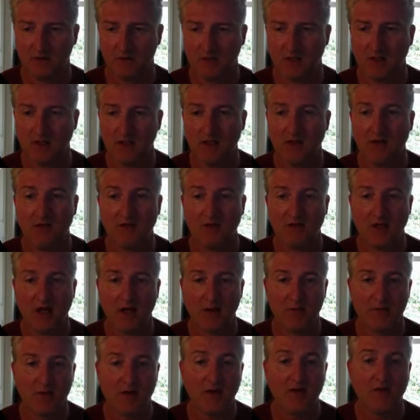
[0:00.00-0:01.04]
It is
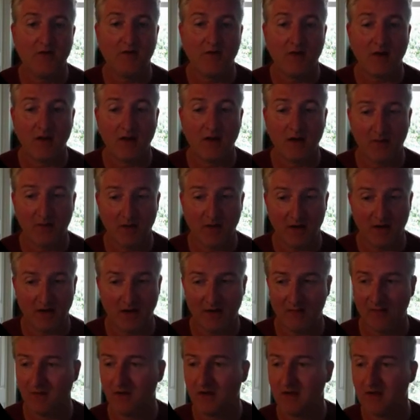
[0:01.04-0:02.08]
not being friendly right now,
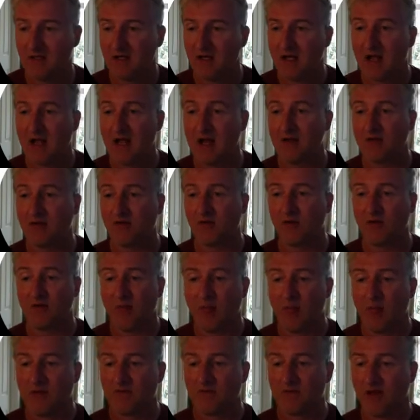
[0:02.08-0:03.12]
but hey, so
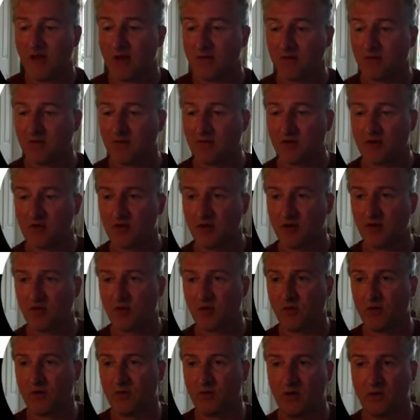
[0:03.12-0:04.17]
I'm just gonna show you this
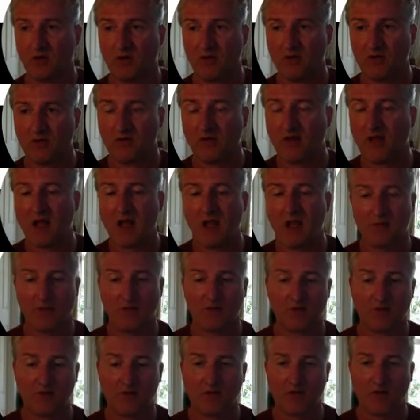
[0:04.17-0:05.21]
really quick here. So elements.
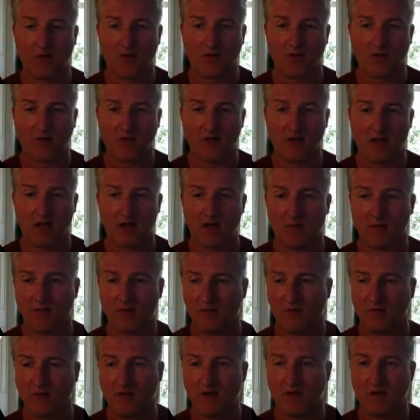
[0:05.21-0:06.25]
Let's focus on the
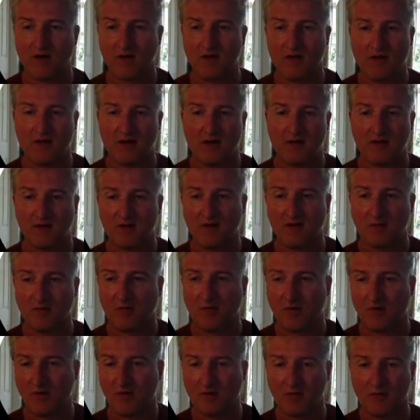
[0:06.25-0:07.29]
elements right now. Yeah, this is a
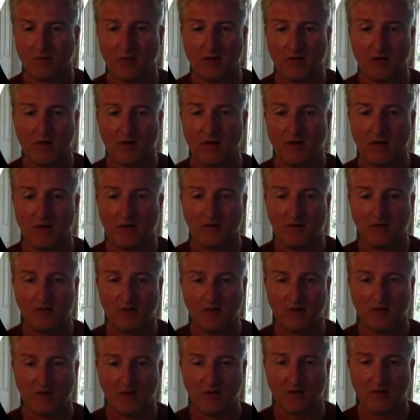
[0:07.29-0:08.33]
progress bar. It's
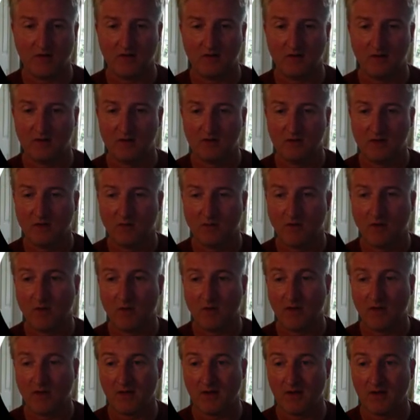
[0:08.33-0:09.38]
we don't
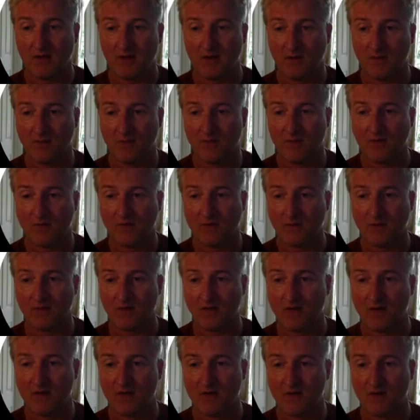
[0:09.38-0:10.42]
want that there. Let's get rid of
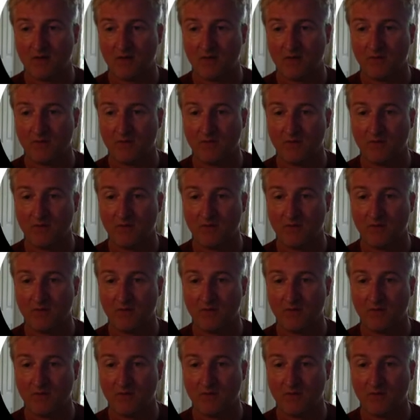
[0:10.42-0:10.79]
that there.